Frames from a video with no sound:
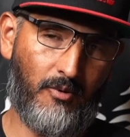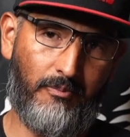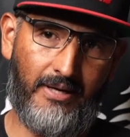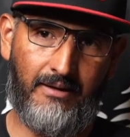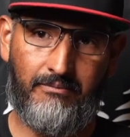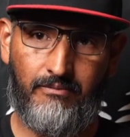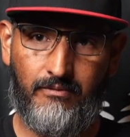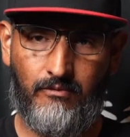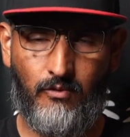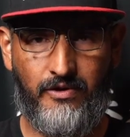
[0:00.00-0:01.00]
your bib,
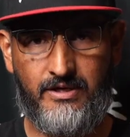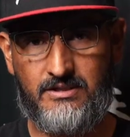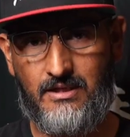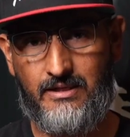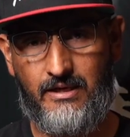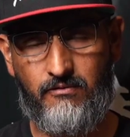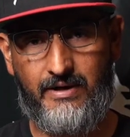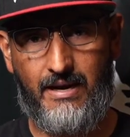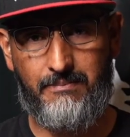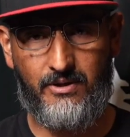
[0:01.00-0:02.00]
whether it's the day of
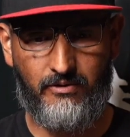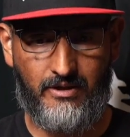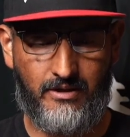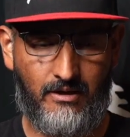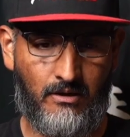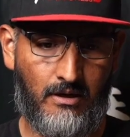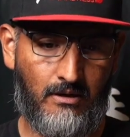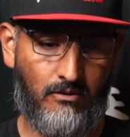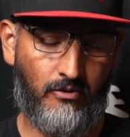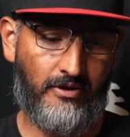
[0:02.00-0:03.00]
camping or
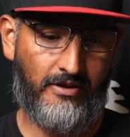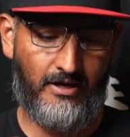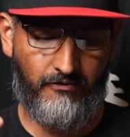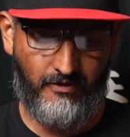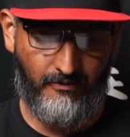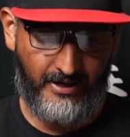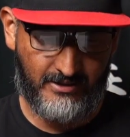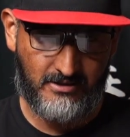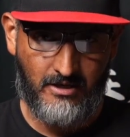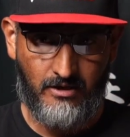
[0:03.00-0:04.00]
the day of the
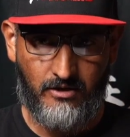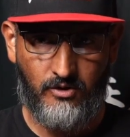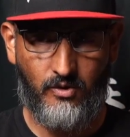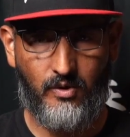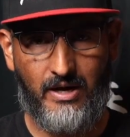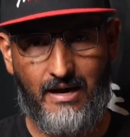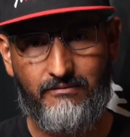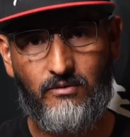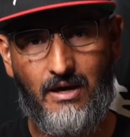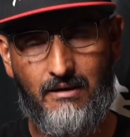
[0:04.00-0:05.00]
race, you're going to
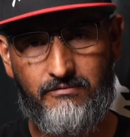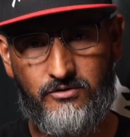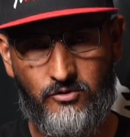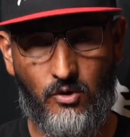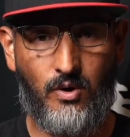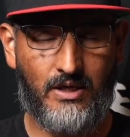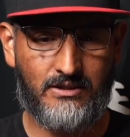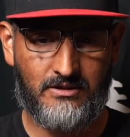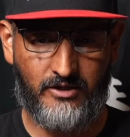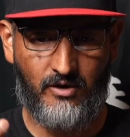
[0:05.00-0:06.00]
have show
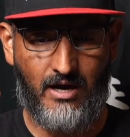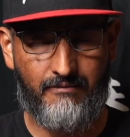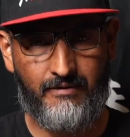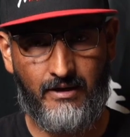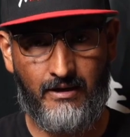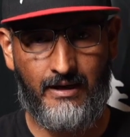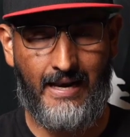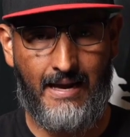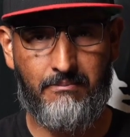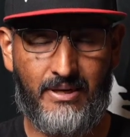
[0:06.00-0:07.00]
us that you have a
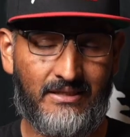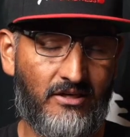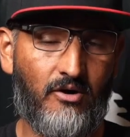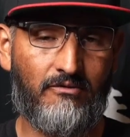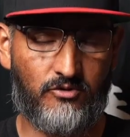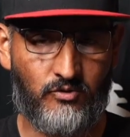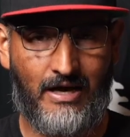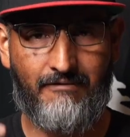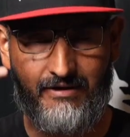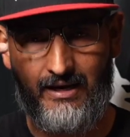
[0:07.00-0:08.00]
lamp. Actually, you have to
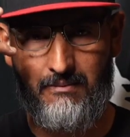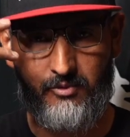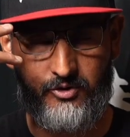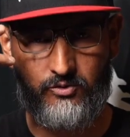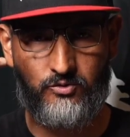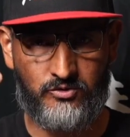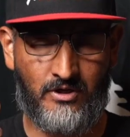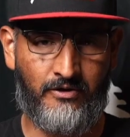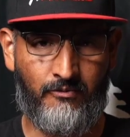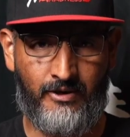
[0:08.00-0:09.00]
have the lamp with you to
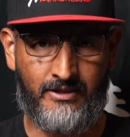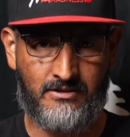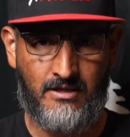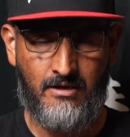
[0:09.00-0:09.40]
start the race.